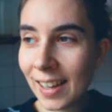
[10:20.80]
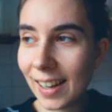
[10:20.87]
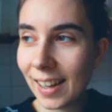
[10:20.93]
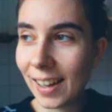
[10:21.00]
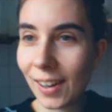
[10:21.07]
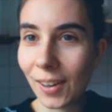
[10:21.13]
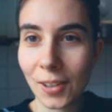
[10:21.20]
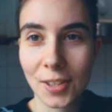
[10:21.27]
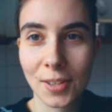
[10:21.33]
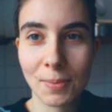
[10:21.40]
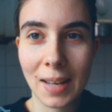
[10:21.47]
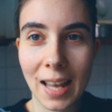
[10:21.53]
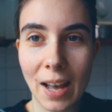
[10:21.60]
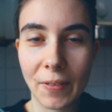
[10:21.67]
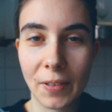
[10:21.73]
Also,
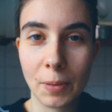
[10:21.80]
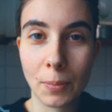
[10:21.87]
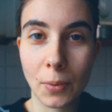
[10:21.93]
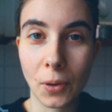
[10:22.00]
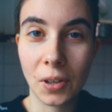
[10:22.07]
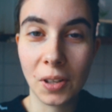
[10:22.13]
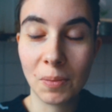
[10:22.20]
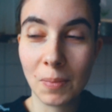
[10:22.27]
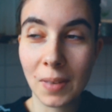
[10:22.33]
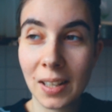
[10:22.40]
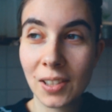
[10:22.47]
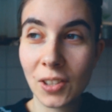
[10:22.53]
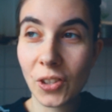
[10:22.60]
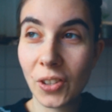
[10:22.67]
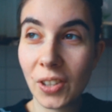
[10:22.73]
we have an
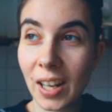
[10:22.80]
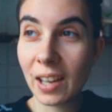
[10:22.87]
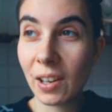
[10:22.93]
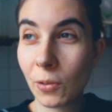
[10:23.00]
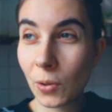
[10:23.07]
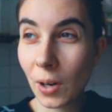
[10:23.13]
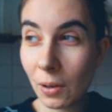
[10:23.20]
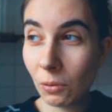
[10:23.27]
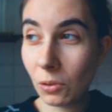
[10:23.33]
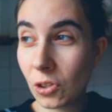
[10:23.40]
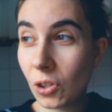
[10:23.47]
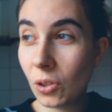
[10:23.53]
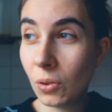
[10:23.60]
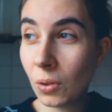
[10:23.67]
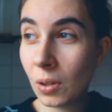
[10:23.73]
appointment today around
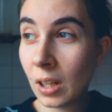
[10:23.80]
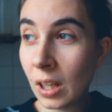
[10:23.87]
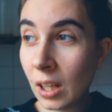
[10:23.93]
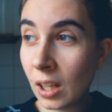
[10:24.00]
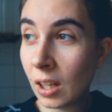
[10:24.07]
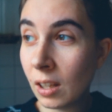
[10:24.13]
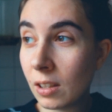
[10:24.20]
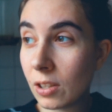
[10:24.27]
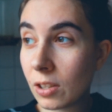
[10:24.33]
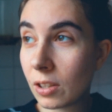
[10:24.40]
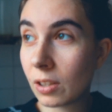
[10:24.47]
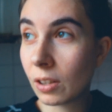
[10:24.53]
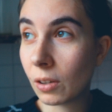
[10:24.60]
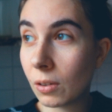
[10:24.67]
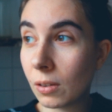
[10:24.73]
2,
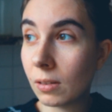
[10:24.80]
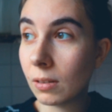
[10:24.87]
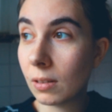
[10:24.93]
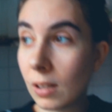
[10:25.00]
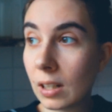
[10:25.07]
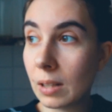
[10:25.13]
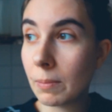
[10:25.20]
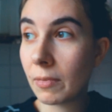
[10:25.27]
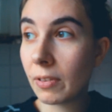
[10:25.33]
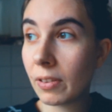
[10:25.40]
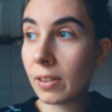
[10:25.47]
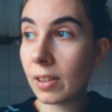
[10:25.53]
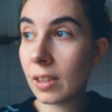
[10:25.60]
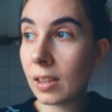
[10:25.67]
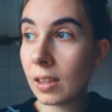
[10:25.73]
so I'm
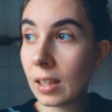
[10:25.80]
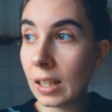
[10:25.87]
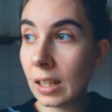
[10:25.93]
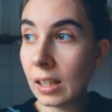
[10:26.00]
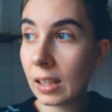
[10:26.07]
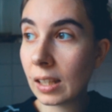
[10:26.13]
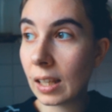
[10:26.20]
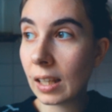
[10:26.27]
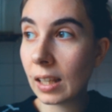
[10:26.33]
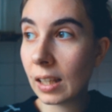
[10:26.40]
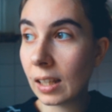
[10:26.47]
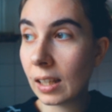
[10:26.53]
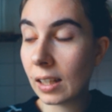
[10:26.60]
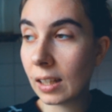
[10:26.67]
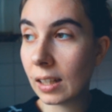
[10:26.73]

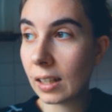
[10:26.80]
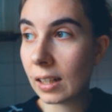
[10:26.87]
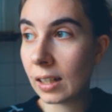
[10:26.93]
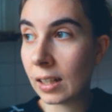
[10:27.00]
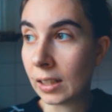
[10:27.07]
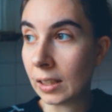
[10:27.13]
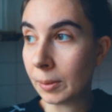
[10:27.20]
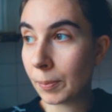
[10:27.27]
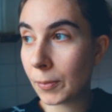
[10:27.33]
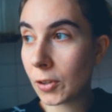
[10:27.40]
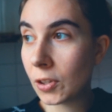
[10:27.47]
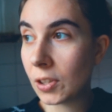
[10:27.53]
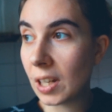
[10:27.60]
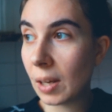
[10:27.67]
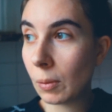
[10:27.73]
thinking
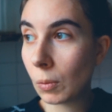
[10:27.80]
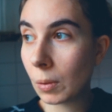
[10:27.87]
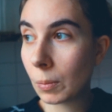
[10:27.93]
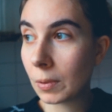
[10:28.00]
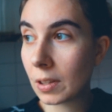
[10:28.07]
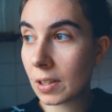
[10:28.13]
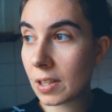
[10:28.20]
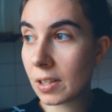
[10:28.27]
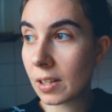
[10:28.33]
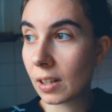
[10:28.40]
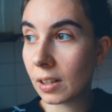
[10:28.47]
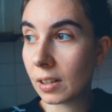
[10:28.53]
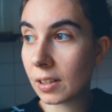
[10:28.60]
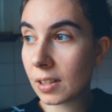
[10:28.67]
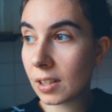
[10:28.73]
today we will
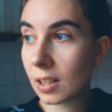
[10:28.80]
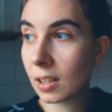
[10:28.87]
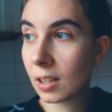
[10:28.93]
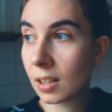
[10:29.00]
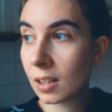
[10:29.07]
start